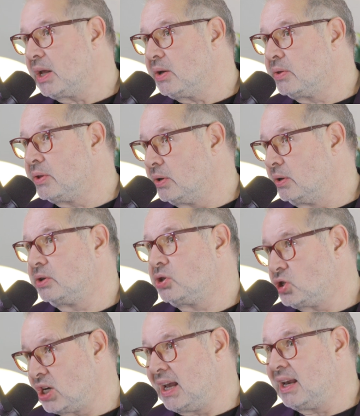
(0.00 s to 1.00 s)
the
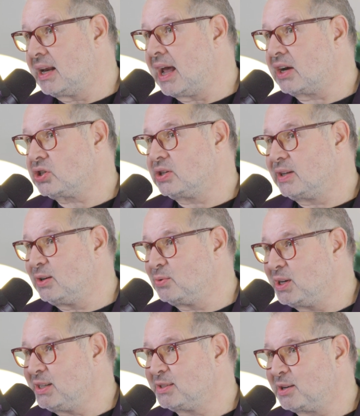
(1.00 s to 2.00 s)
chain actually
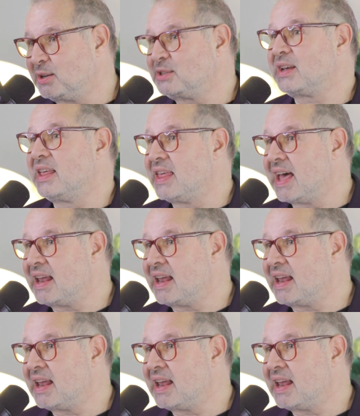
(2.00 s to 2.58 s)
restarts. And that